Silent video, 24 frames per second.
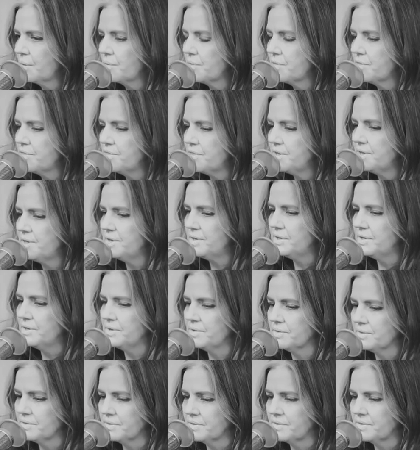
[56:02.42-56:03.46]

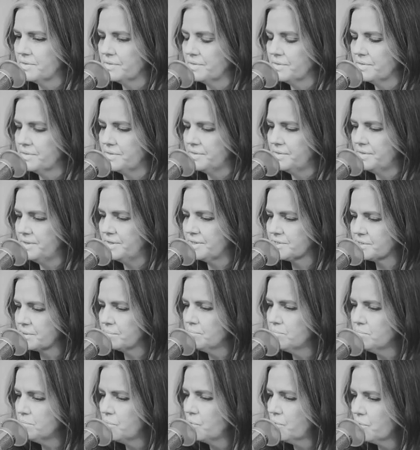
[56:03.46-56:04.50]
the it's a
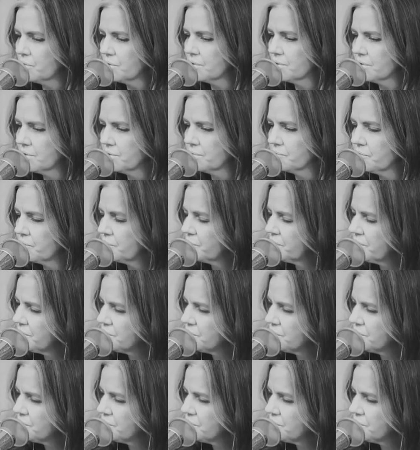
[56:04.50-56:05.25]
more, what